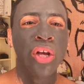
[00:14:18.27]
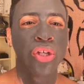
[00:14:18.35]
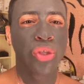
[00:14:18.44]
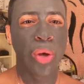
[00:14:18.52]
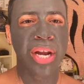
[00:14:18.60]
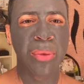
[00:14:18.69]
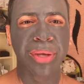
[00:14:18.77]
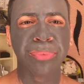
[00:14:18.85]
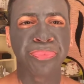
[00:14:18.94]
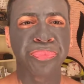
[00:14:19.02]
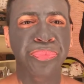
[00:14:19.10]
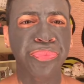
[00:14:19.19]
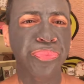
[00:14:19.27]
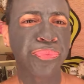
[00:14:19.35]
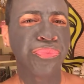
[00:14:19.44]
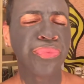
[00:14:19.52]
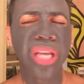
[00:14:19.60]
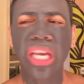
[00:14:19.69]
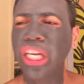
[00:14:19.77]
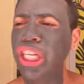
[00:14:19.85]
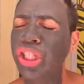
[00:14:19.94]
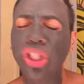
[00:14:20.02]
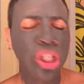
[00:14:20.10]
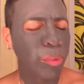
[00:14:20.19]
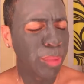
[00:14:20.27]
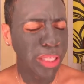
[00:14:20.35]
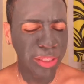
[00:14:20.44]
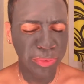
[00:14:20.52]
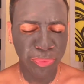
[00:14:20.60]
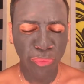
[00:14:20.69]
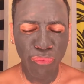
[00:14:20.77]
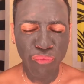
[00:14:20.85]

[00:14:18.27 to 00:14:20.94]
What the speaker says: So anyway, he took me